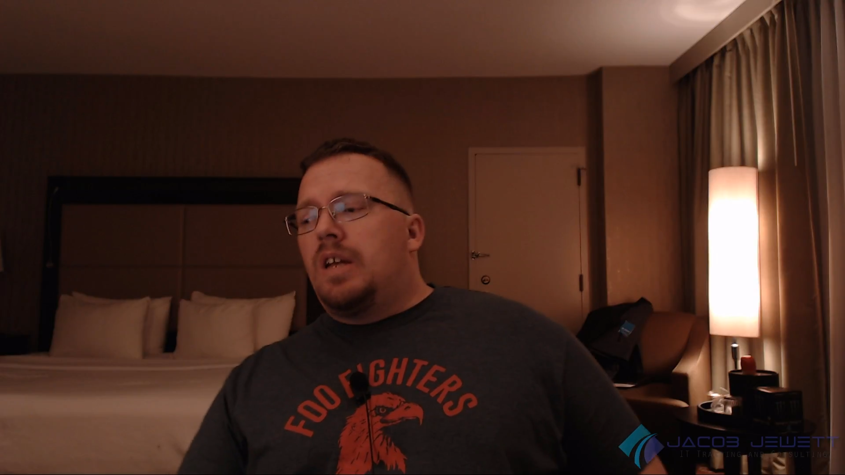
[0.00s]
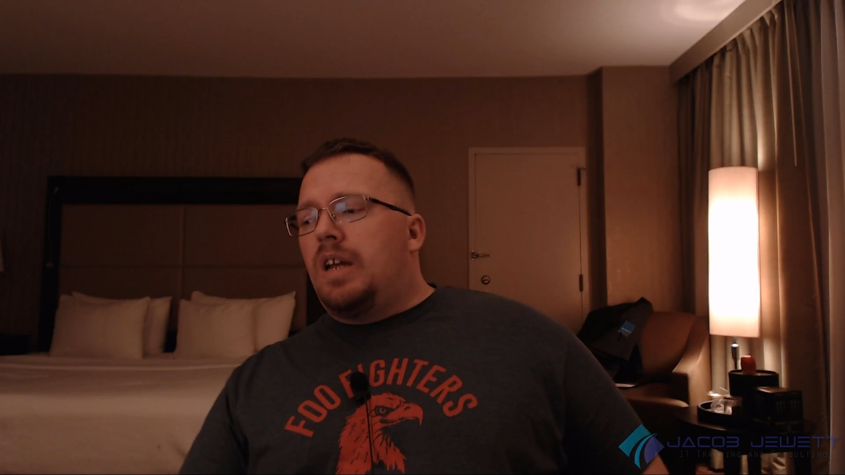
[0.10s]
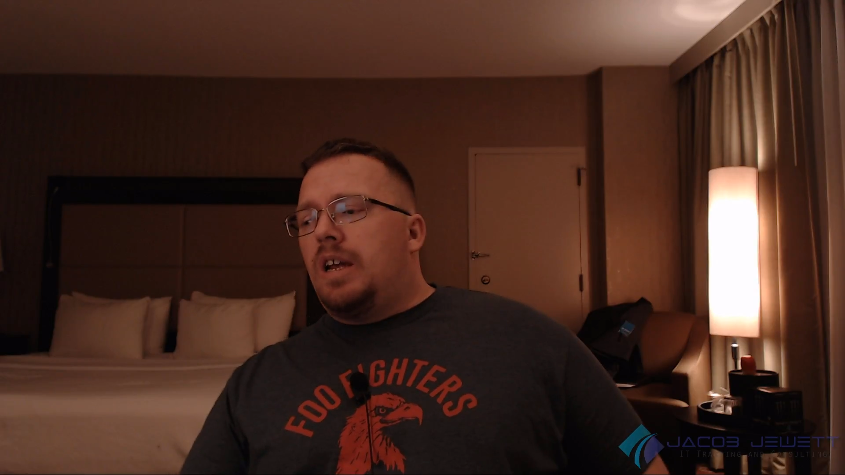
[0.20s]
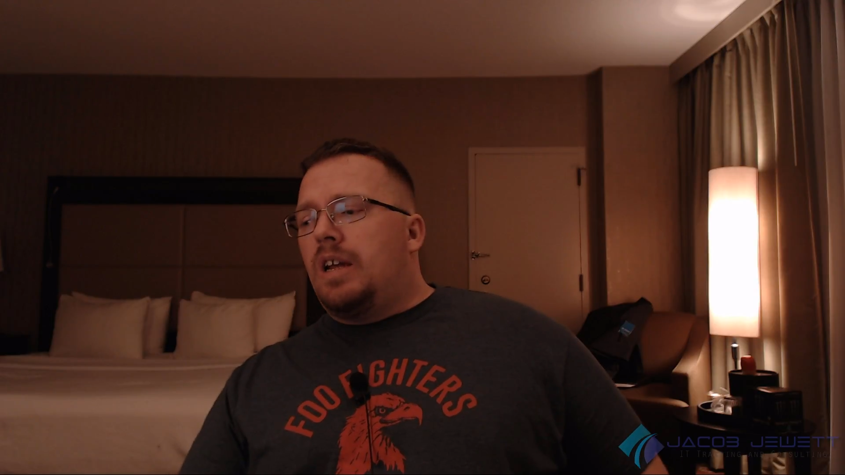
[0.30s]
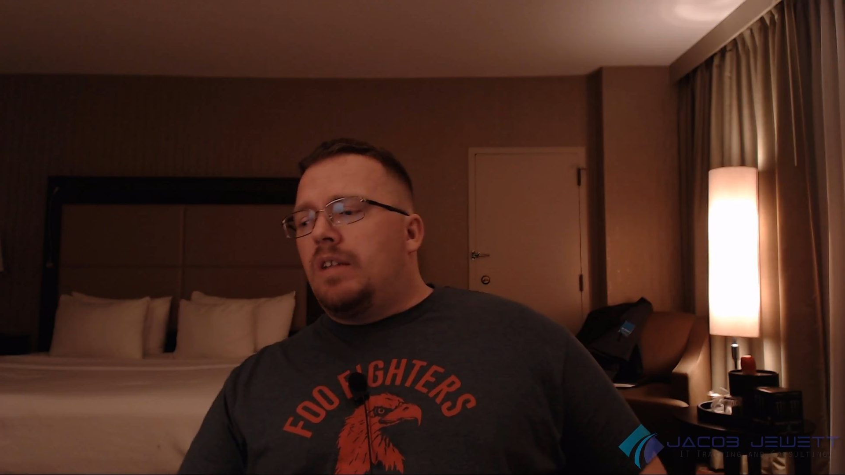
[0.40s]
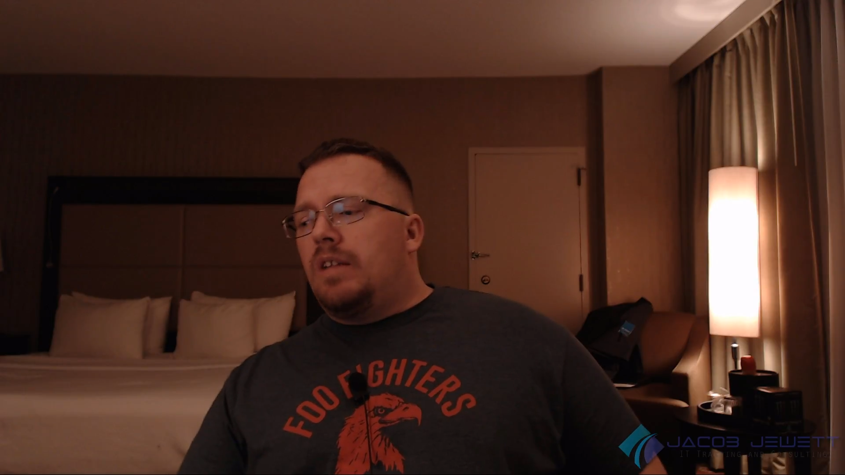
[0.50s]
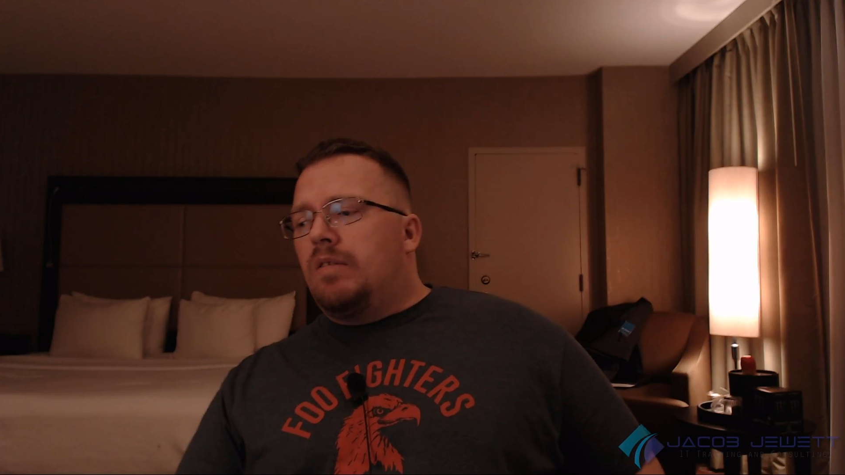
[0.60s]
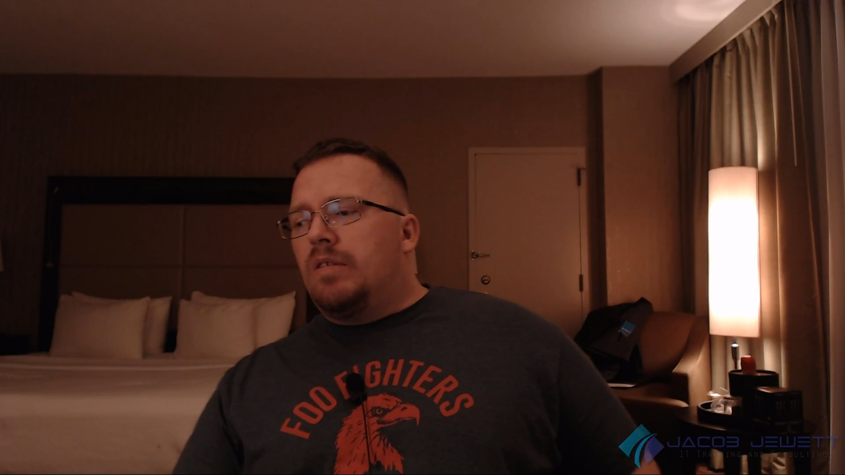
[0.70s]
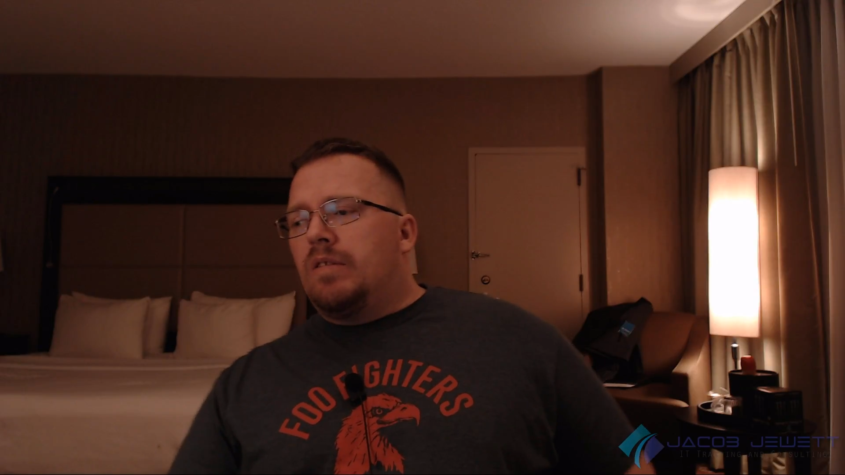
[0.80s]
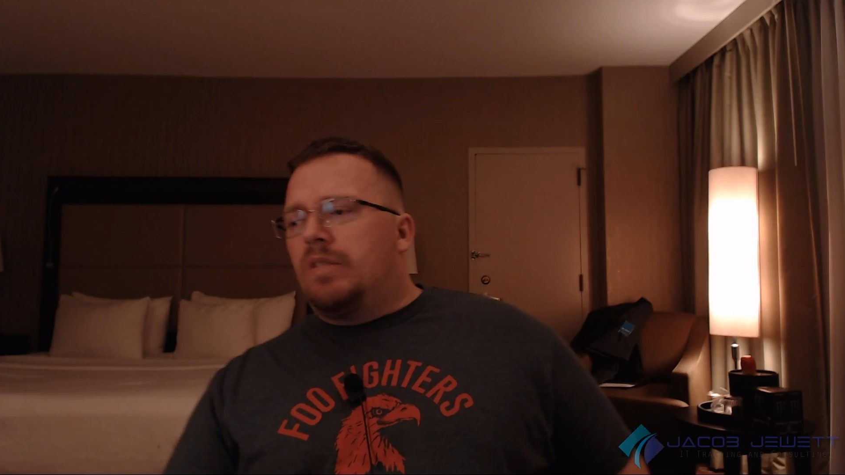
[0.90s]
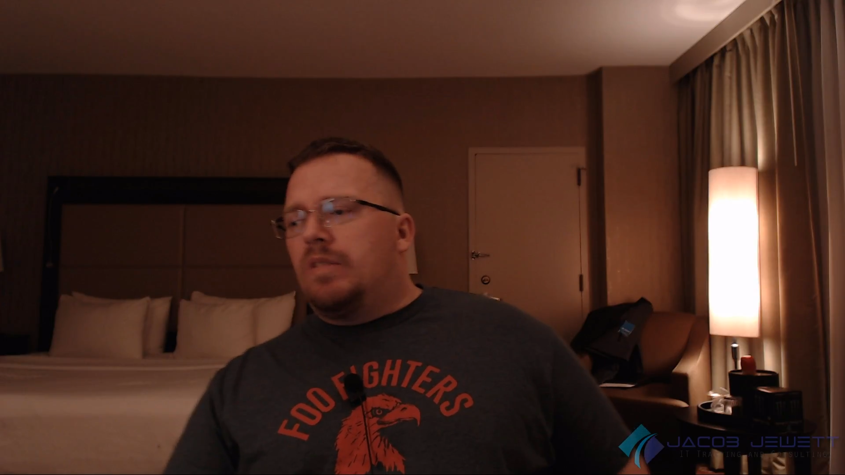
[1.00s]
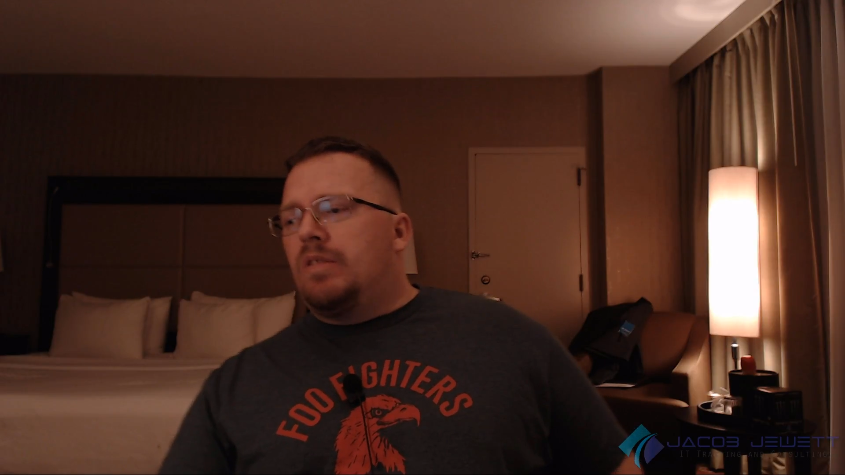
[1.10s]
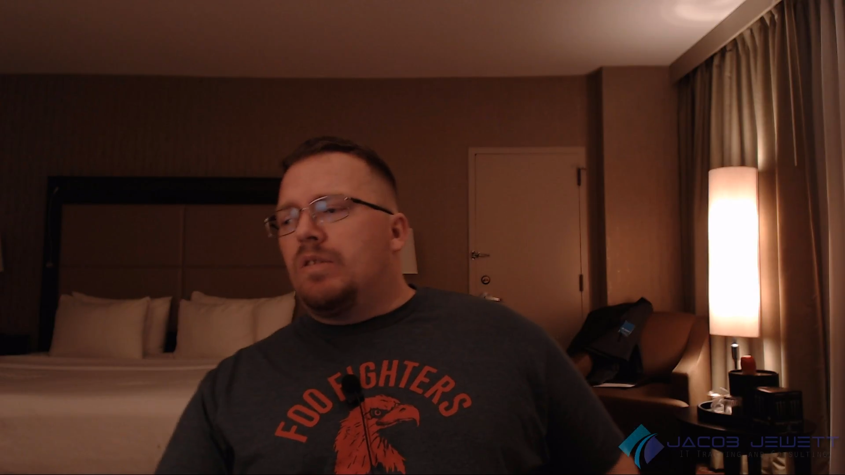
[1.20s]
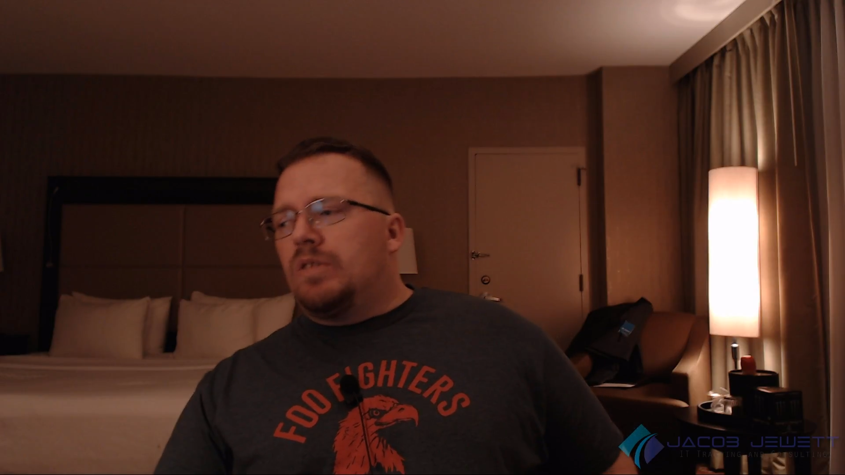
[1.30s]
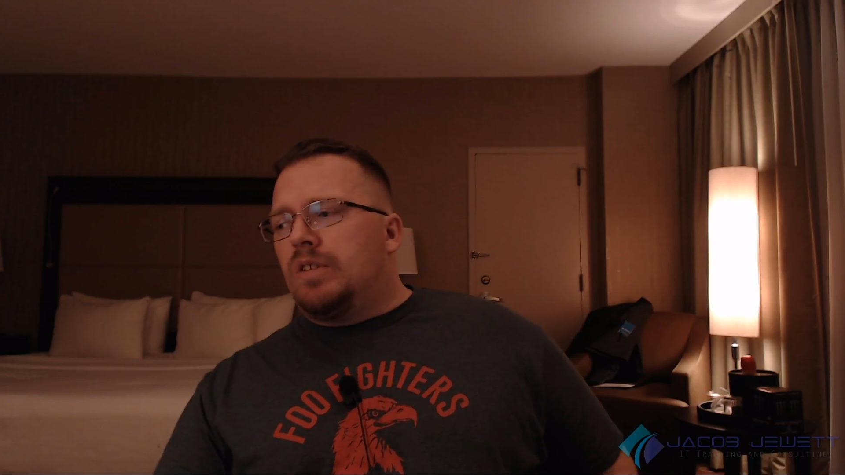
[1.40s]
And
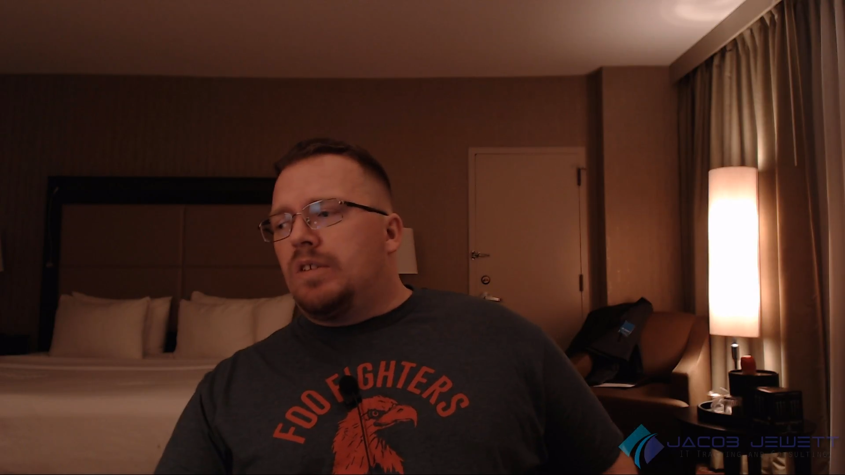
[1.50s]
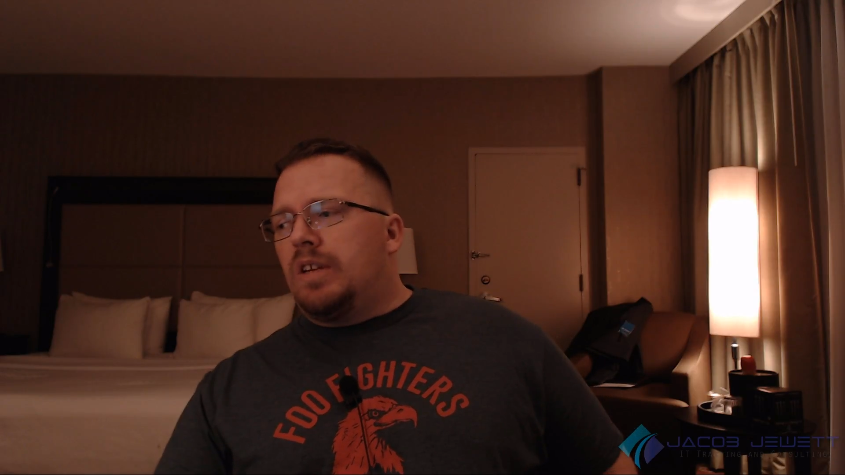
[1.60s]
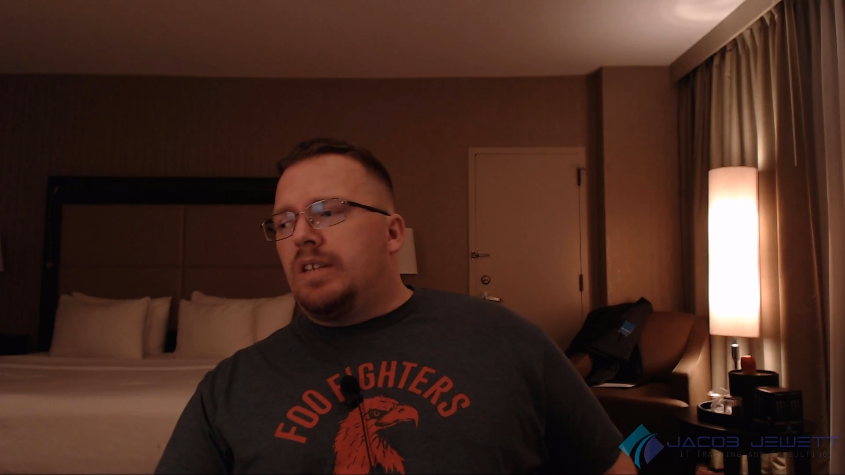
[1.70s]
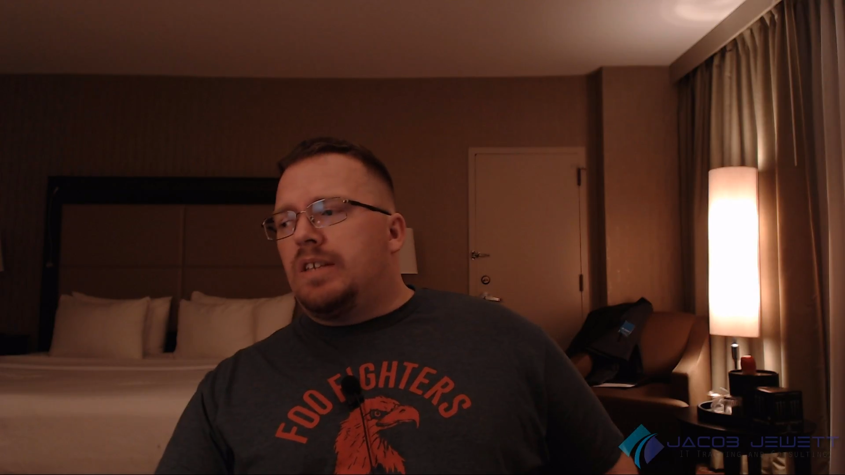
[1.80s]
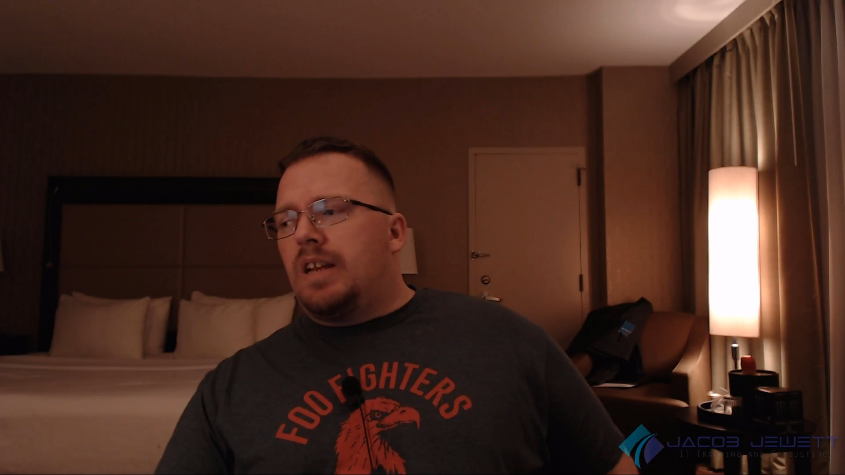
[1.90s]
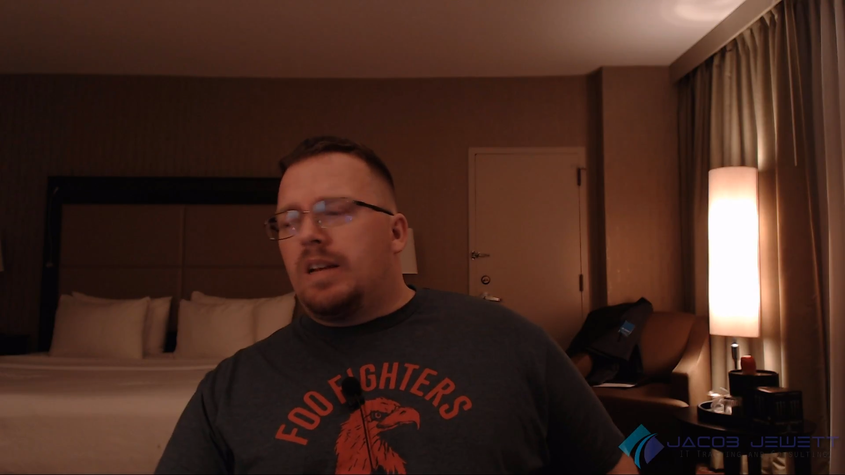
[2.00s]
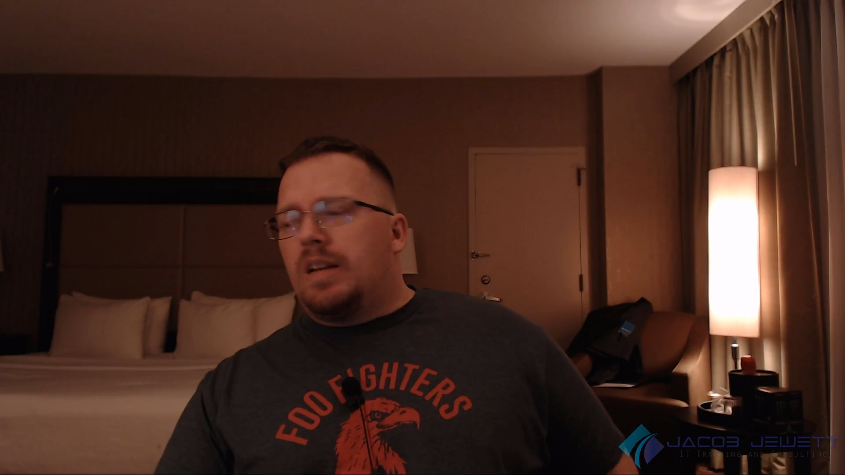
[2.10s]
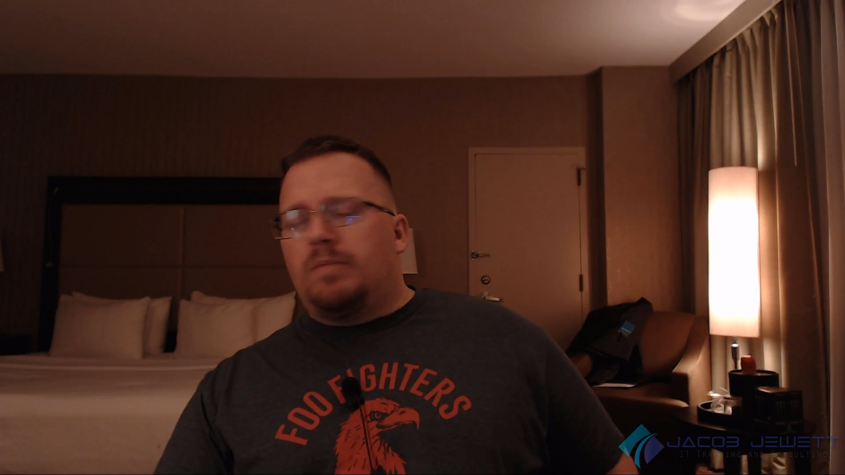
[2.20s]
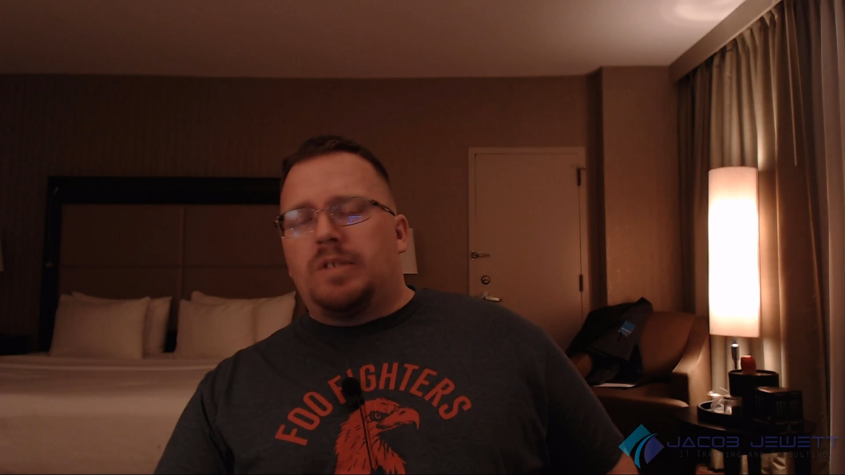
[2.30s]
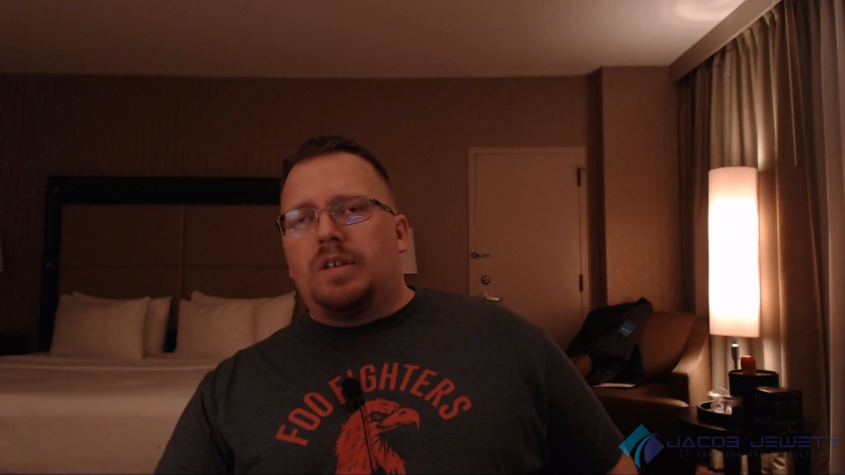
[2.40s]
those exams